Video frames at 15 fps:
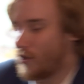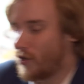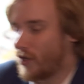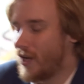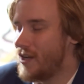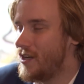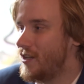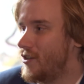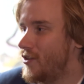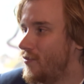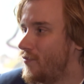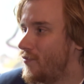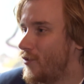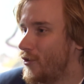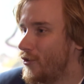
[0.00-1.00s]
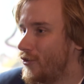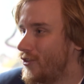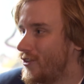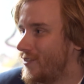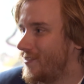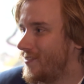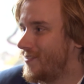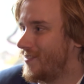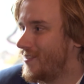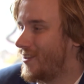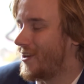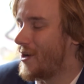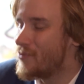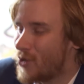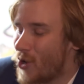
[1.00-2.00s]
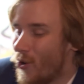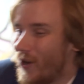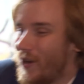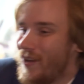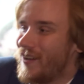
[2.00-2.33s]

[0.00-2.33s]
Okay, I need to first. I'm sorry.